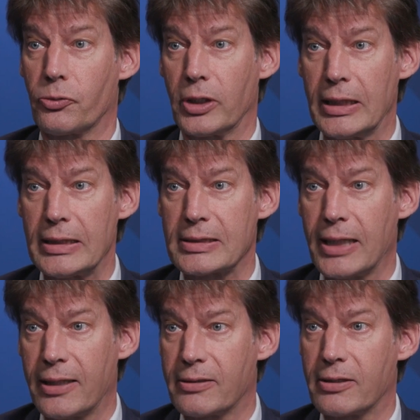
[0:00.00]
release
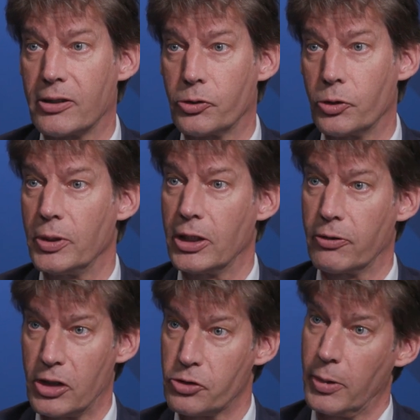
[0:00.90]
that could be
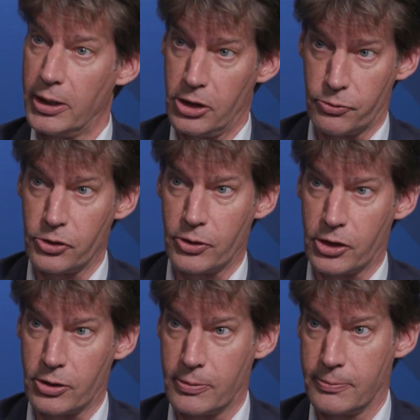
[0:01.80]
addressed by this
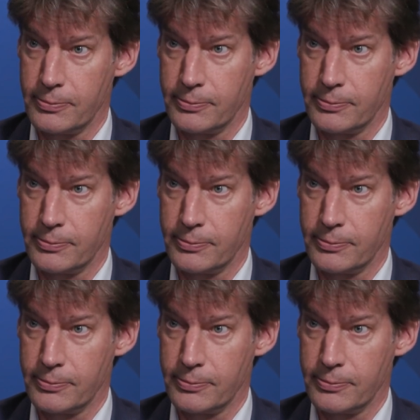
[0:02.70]
restriction.